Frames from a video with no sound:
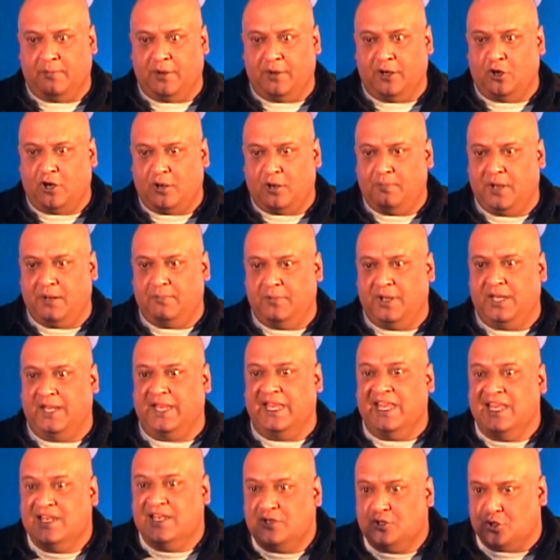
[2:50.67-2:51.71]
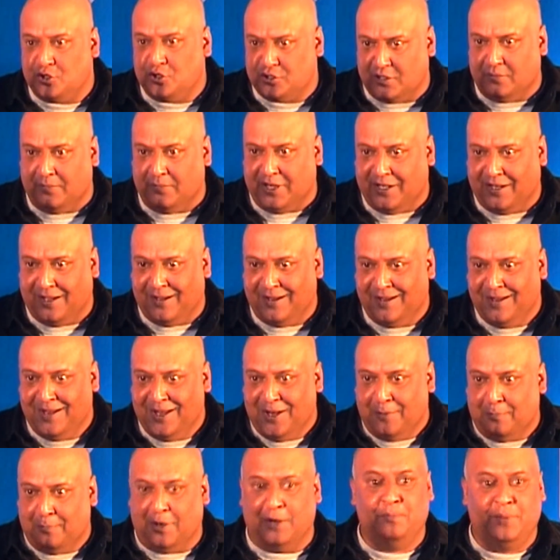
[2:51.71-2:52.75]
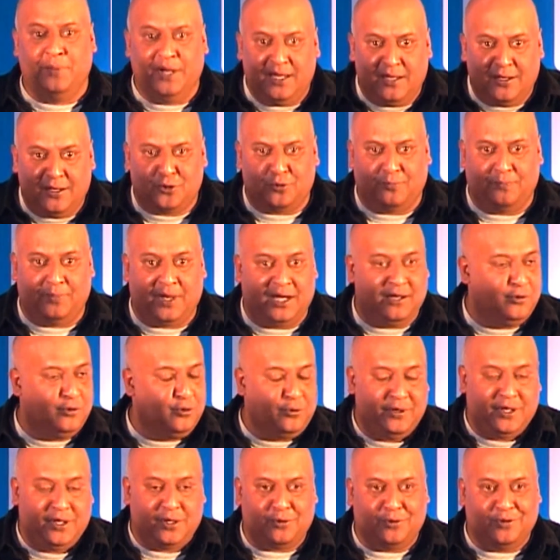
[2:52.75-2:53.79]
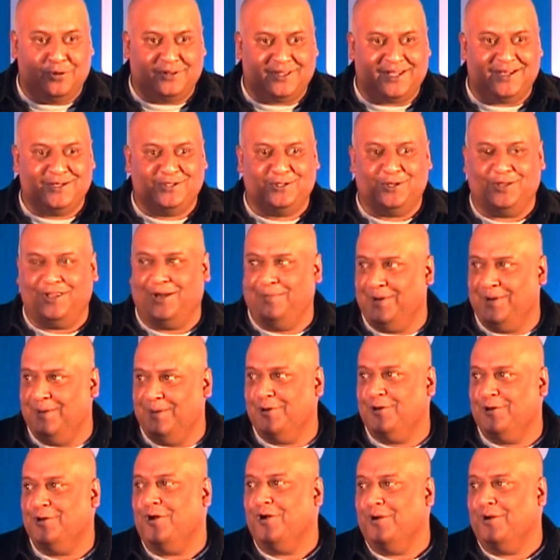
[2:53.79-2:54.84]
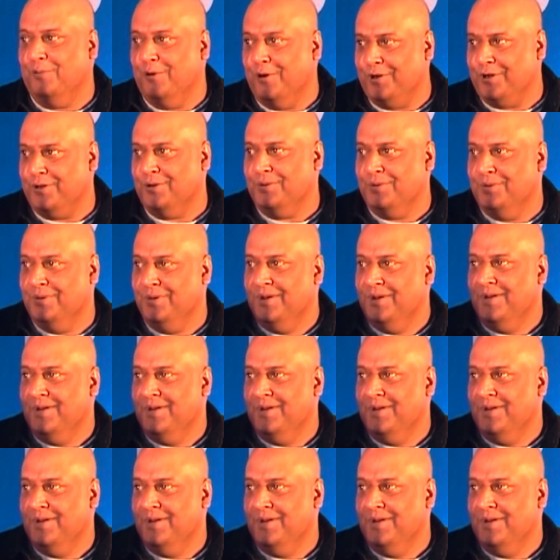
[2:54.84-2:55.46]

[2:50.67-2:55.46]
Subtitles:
But not by being in social media, but by doing cool things so that people talk about you.